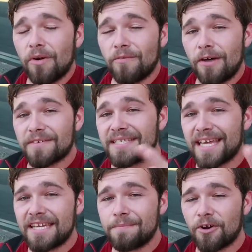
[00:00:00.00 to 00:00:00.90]
you evolve a
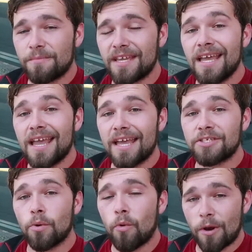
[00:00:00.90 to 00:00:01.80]
Sandy Burmy
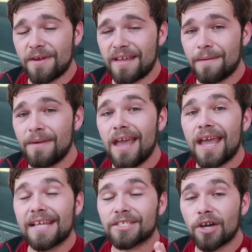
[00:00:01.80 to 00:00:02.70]
into a Wormadam,
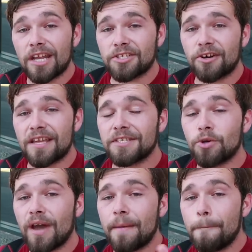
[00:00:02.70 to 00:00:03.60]
it's gonna turn
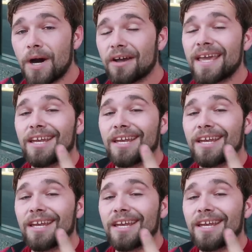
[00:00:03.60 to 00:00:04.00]
into a bug